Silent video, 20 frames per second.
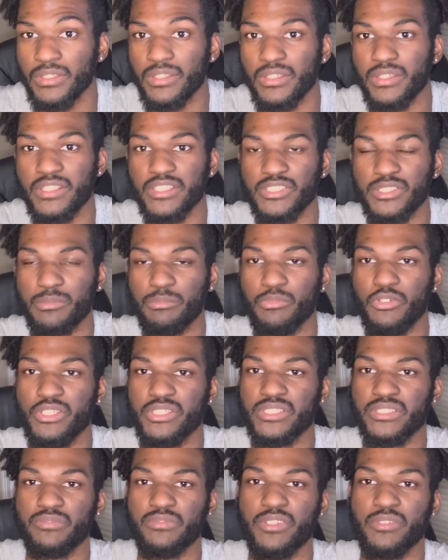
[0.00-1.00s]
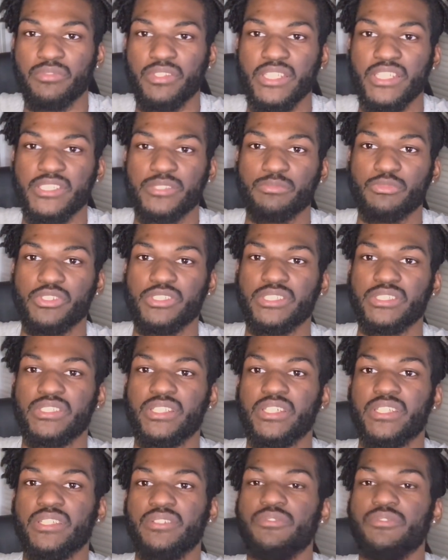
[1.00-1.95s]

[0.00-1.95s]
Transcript: This a Vvs moissanite.